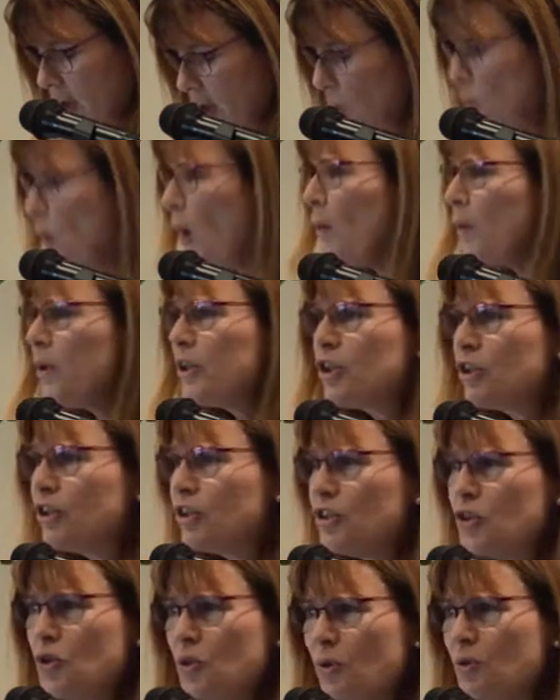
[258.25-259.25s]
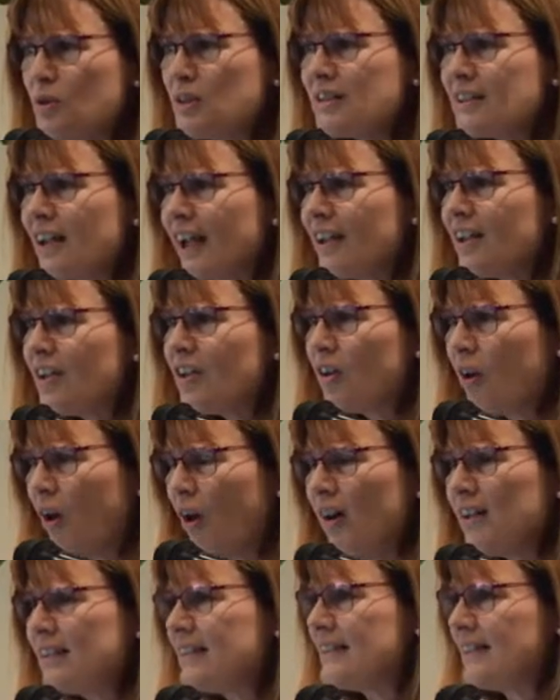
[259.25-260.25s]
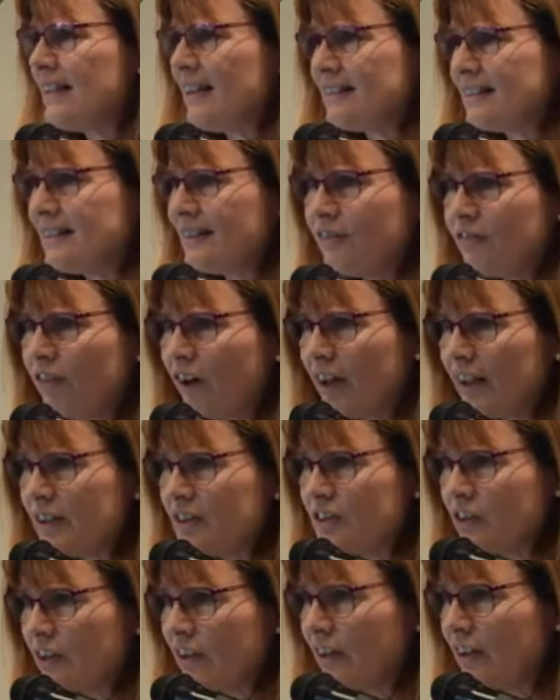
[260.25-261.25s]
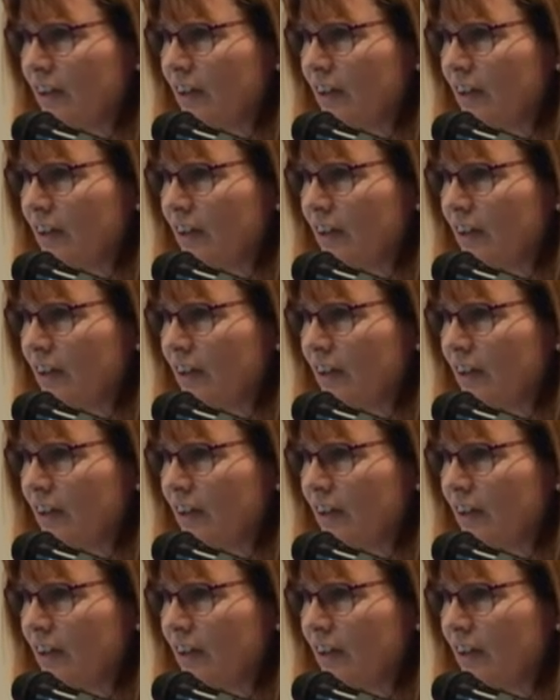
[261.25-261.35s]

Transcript: What would you say God says defines you?